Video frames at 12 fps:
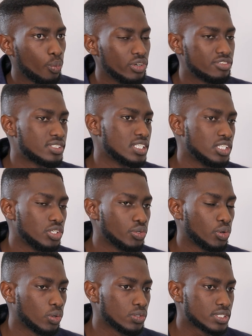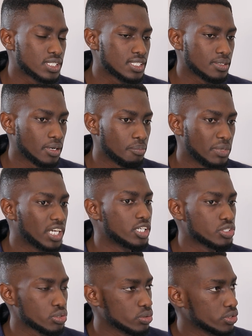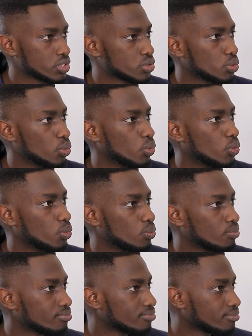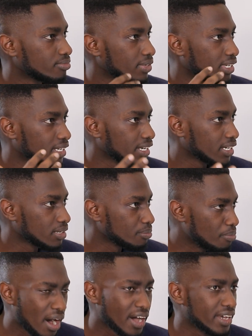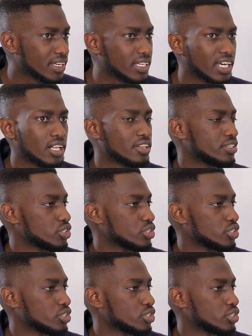We've seen you host mega shows to buy health